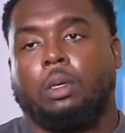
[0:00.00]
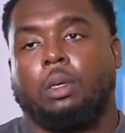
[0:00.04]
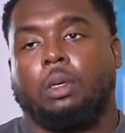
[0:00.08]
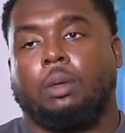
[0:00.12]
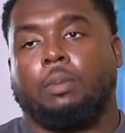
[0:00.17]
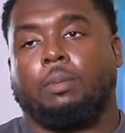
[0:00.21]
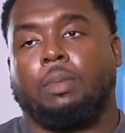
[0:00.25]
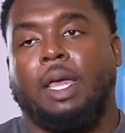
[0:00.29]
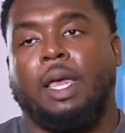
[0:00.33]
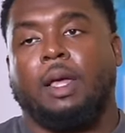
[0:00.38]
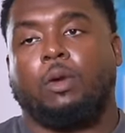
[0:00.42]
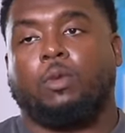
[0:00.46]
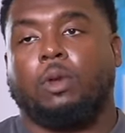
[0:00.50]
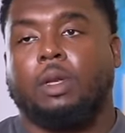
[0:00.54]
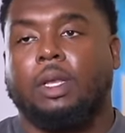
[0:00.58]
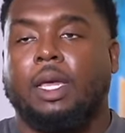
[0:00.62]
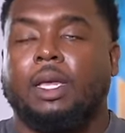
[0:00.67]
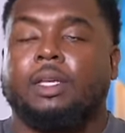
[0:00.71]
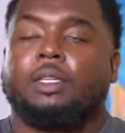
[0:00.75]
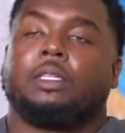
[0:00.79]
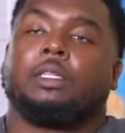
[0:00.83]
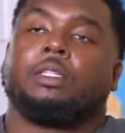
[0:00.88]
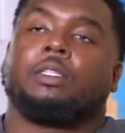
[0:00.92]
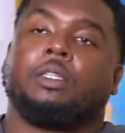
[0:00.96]
black
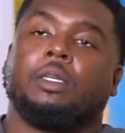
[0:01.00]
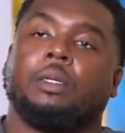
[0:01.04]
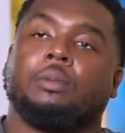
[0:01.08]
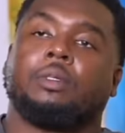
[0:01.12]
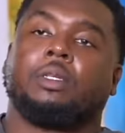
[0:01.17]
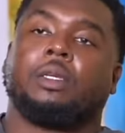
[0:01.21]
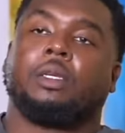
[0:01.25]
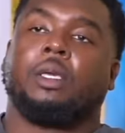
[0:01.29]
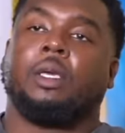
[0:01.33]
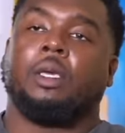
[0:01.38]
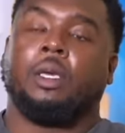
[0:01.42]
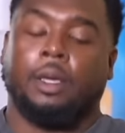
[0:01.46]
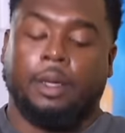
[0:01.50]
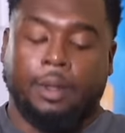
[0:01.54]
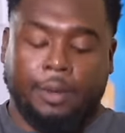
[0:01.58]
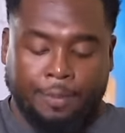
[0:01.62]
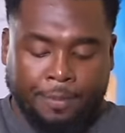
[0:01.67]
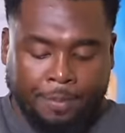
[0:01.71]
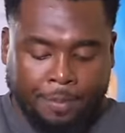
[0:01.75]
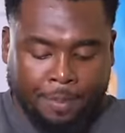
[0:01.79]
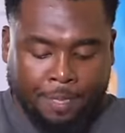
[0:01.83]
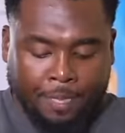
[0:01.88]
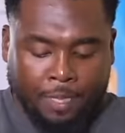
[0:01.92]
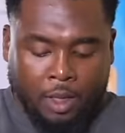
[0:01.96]
relationships, again,
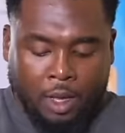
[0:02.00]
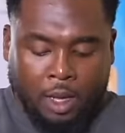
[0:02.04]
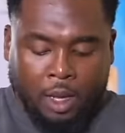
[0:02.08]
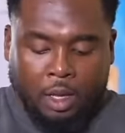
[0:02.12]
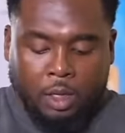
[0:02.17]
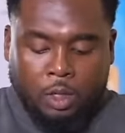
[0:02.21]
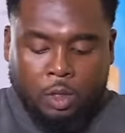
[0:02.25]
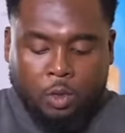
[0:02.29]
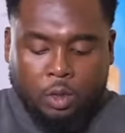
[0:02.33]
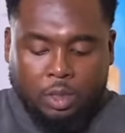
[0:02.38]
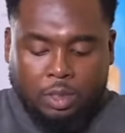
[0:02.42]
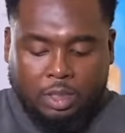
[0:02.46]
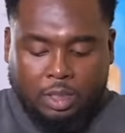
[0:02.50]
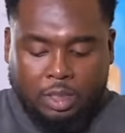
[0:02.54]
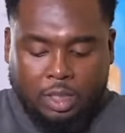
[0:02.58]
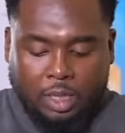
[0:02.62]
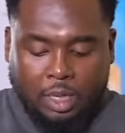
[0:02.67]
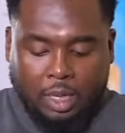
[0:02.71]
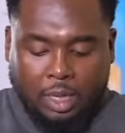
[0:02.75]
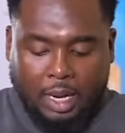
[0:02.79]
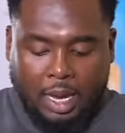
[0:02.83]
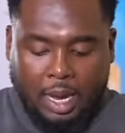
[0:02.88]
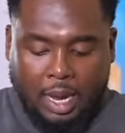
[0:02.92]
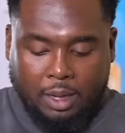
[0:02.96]
you'll see a
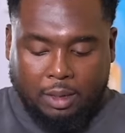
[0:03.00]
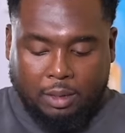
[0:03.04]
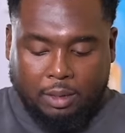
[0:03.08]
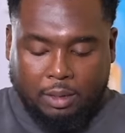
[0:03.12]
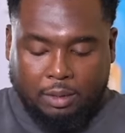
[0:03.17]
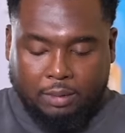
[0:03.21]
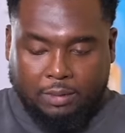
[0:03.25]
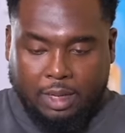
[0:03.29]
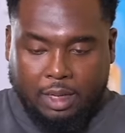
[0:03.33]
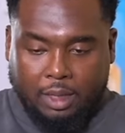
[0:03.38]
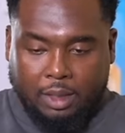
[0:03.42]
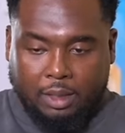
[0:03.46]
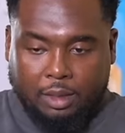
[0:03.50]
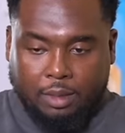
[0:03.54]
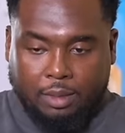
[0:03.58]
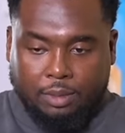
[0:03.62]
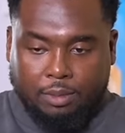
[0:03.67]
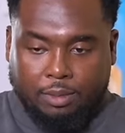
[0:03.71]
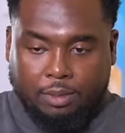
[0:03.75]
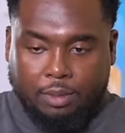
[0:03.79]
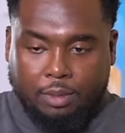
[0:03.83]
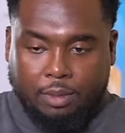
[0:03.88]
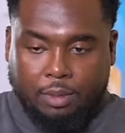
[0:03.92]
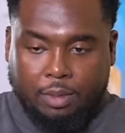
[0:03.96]
lot of uh,
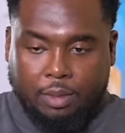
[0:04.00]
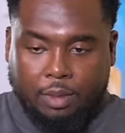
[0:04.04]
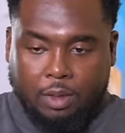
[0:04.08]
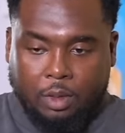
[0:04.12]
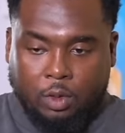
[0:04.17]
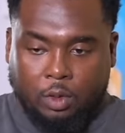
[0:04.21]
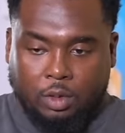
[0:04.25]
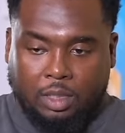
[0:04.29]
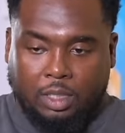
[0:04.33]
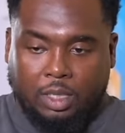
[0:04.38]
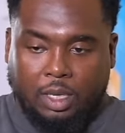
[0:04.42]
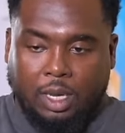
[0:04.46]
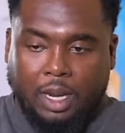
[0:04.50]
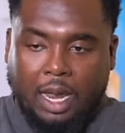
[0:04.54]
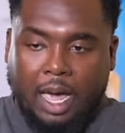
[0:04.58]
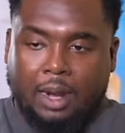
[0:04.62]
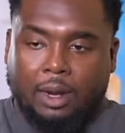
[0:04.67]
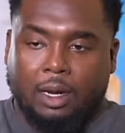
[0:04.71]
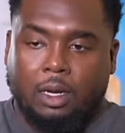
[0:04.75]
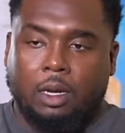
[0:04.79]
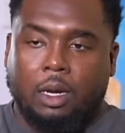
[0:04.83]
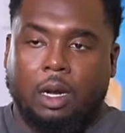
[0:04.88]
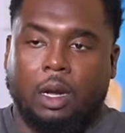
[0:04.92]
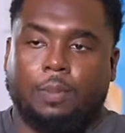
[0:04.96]
you see a lot
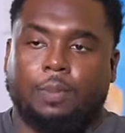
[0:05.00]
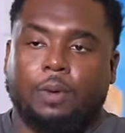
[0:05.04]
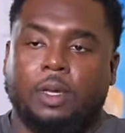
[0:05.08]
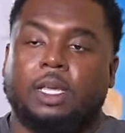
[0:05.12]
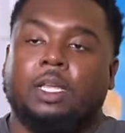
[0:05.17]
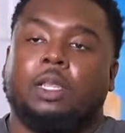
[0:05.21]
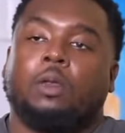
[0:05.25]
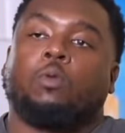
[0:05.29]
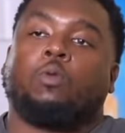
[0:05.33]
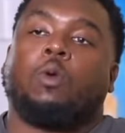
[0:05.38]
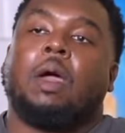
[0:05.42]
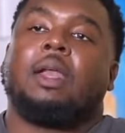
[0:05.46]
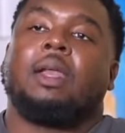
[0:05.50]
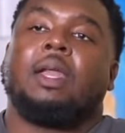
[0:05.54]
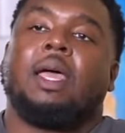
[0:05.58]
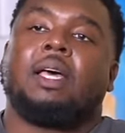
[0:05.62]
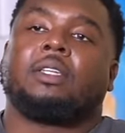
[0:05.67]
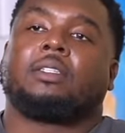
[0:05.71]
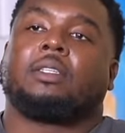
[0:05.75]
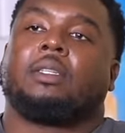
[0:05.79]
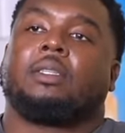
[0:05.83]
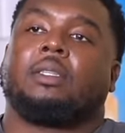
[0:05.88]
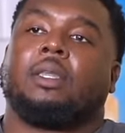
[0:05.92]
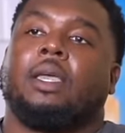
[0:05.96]
of couple. Right now,
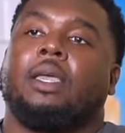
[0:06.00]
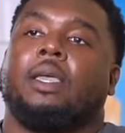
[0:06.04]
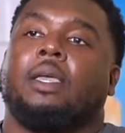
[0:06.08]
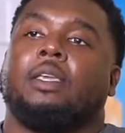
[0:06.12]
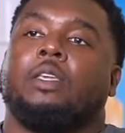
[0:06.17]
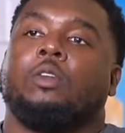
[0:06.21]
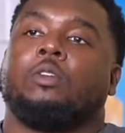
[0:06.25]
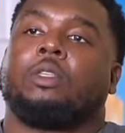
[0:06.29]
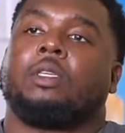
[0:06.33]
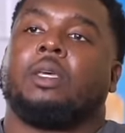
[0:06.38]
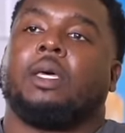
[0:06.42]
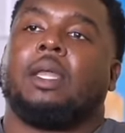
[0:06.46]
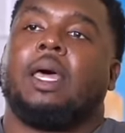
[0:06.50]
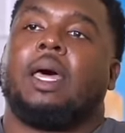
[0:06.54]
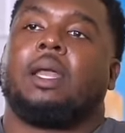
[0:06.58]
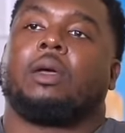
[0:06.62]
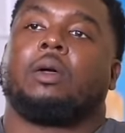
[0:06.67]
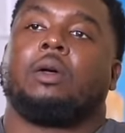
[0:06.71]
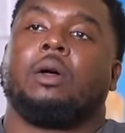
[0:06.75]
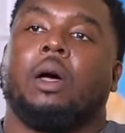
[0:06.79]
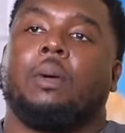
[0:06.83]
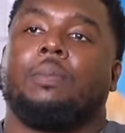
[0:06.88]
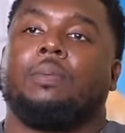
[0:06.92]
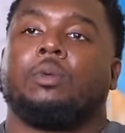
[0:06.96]
it's a thing. You see a lot of
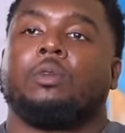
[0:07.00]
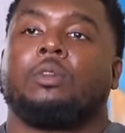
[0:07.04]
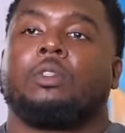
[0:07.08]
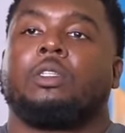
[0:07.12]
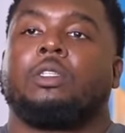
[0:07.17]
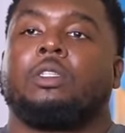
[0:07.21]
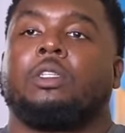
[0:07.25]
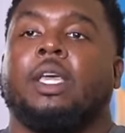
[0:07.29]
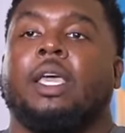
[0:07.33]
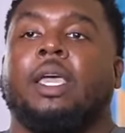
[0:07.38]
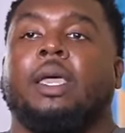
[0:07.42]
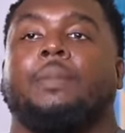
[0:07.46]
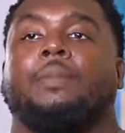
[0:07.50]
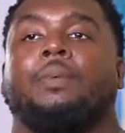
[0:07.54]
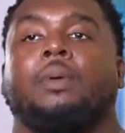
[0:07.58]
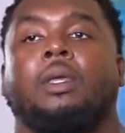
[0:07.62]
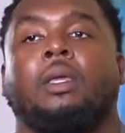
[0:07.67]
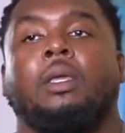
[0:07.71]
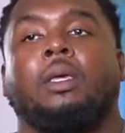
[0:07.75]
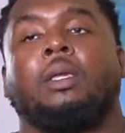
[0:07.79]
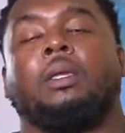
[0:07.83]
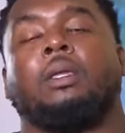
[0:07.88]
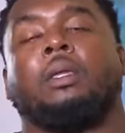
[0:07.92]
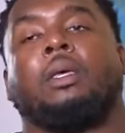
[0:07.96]
couples
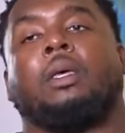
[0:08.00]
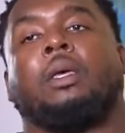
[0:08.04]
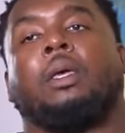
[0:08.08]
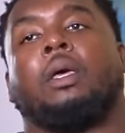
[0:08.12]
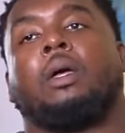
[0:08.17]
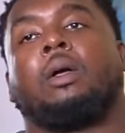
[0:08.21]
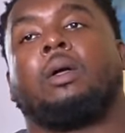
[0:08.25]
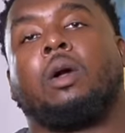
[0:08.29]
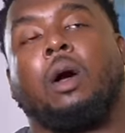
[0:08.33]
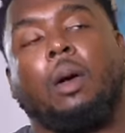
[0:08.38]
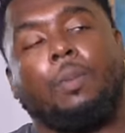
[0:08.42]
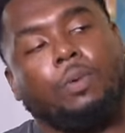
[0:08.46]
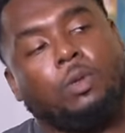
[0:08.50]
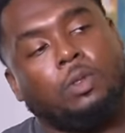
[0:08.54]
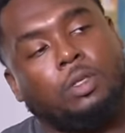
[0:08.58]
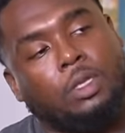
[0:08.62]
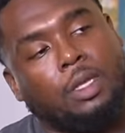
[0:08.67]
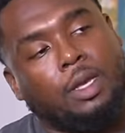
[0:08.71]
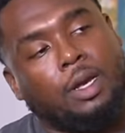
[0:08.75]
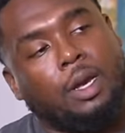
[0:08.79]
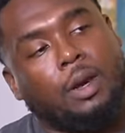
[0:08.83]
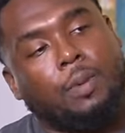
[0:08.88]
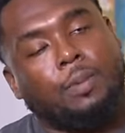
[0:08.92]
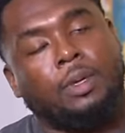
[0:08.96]
championing couples
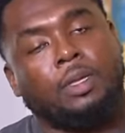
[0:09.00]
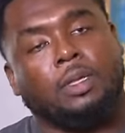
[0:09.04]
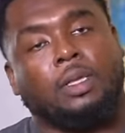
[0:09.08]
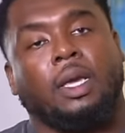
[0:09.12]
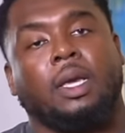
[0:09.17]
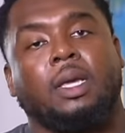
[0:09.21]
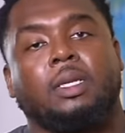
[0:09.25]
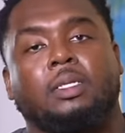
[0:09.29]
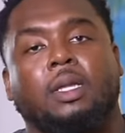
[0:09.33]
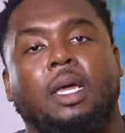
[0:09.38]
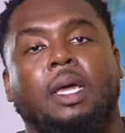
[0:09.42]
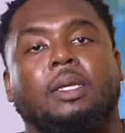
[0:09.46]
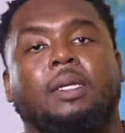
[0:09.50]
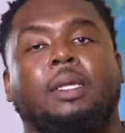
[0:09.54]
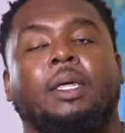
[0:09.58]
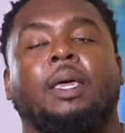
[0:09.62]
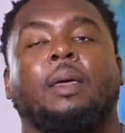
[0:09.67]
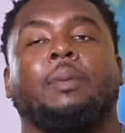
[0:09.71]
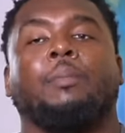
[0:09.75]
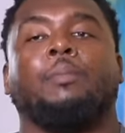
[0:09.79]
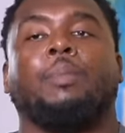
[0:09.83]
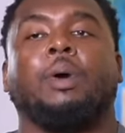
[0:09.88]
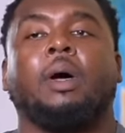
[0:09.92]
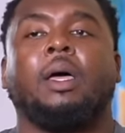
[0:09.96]
therapy and things like
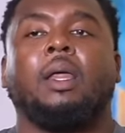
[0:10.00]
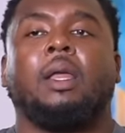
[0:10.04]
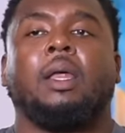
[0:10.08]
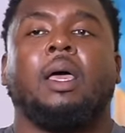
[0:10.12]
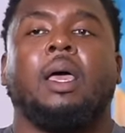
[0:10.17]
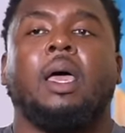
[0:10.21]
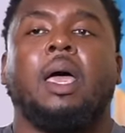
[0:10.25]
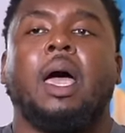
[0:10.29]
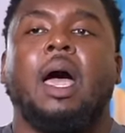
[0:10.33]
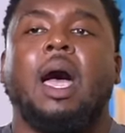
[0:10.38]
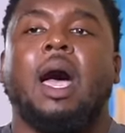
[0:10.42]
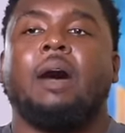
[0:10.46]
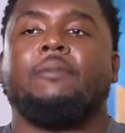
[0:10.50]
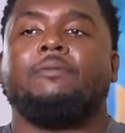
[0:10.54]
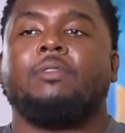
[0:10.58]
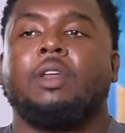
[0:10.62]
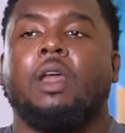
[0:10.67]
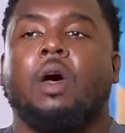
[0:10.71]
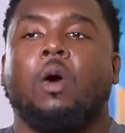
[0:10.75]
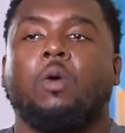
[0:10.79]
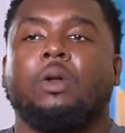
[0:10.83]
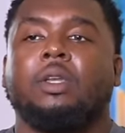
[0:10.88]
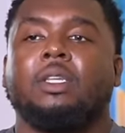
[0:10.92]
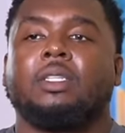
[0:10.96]
that. But I've
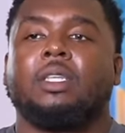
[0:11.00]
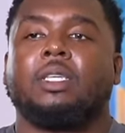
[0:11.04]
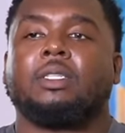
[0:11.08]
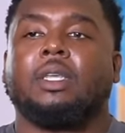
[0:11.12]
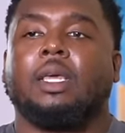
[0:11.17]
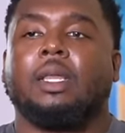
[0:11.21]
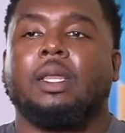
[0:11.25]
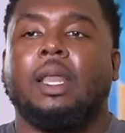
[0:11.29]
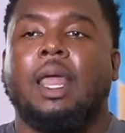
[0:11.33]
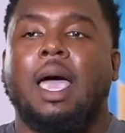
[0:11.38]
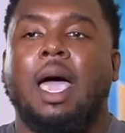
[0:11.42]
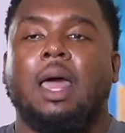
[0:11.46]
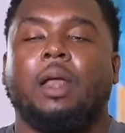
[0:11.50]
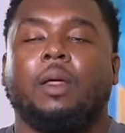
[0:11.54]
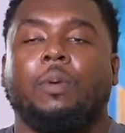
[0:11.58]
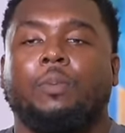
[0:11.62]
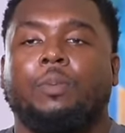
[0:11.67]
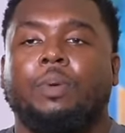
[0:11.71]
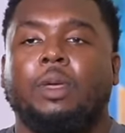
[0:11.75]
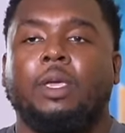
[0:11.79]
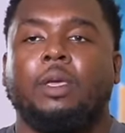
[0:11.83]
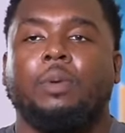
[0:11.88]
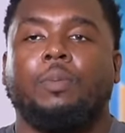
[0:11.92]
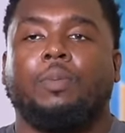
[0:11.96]
noticed it's a lot of
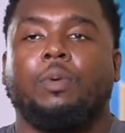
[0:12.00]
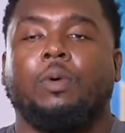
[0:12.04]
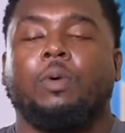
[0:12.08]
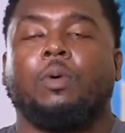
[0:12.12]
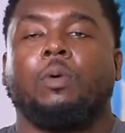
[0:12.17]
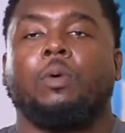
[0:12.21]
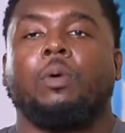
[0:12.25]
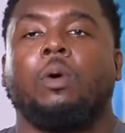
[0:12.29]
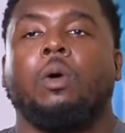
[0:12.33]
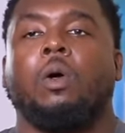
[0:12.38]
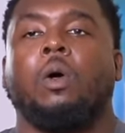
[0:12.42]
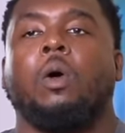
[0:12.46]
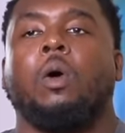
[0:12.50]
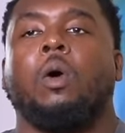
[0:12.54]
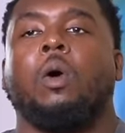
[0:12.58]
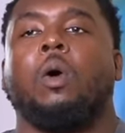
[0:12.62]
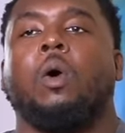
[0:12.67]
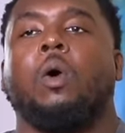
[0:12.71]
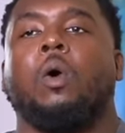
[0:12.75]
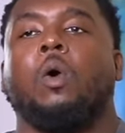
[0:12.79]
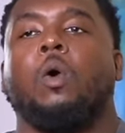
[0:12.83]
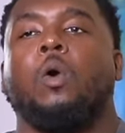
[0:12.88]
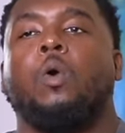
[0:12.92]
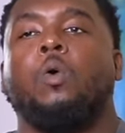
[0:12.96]
people
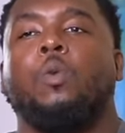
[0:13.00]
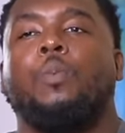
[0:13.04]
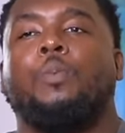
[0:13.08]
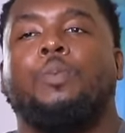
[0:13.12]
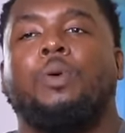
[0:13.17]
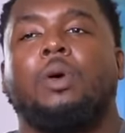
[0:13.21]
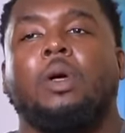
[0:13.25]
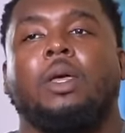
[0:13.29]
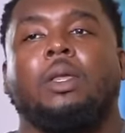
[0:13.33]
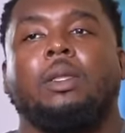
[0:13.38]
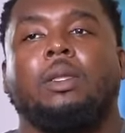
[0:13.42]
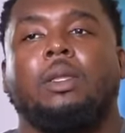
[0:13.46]
who put